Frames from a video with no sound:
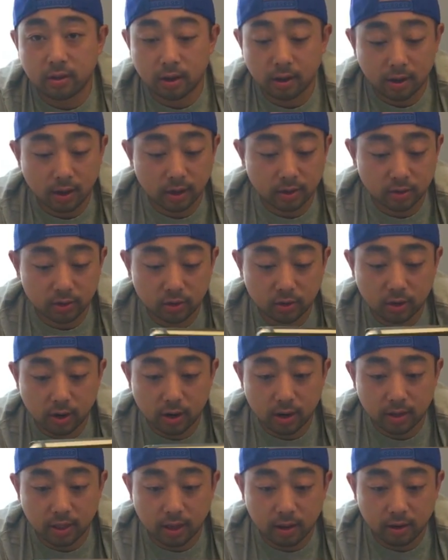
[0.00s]
I kind of just jot
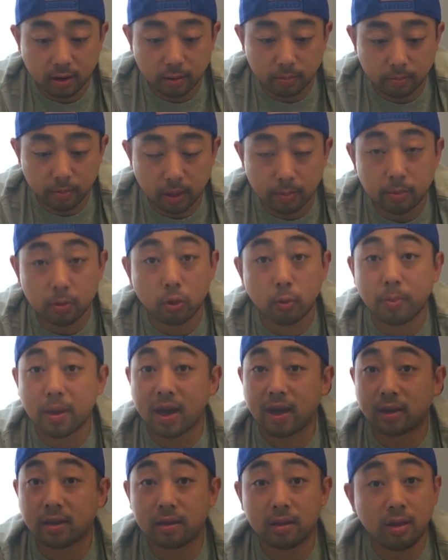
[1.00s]
it down and maybe look
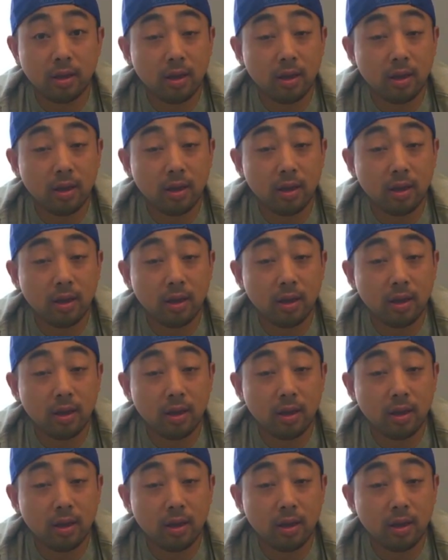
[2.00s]
back